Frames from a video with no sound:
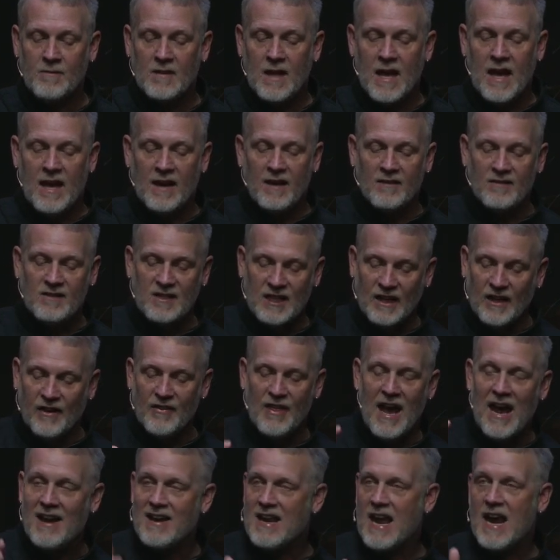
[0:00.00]
And until
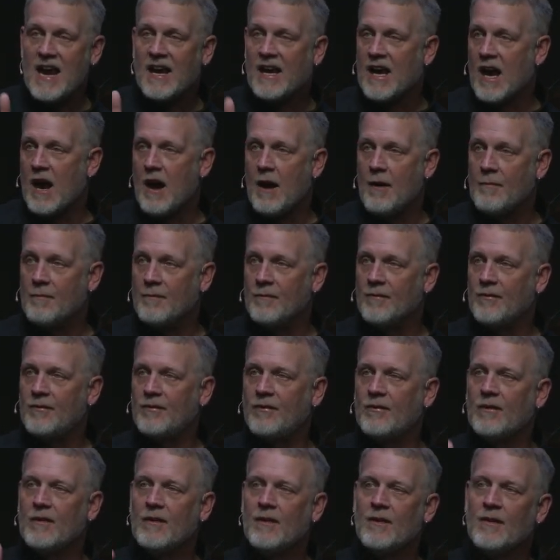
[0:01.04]
that day comes,
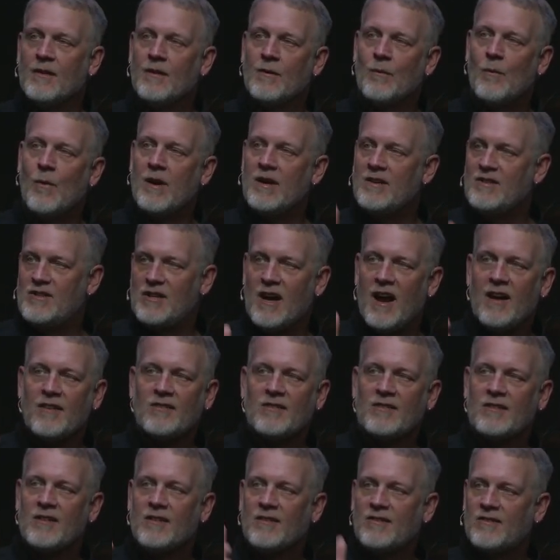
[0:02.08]
we
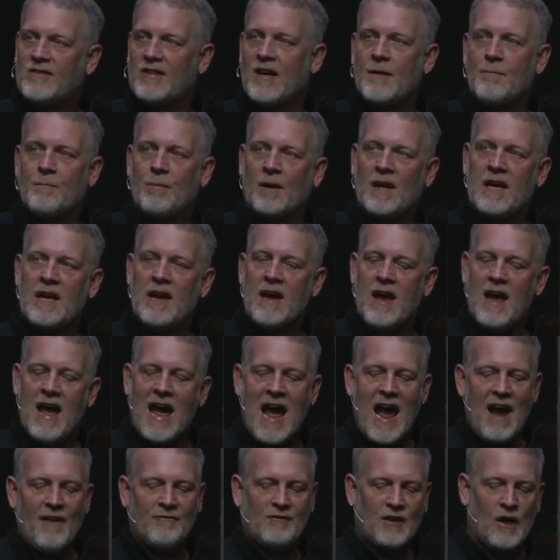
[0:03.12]
just simply
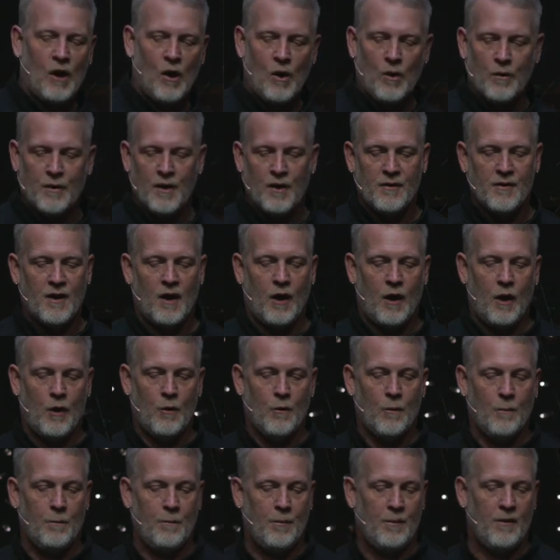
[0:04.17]
have to hold on to hope.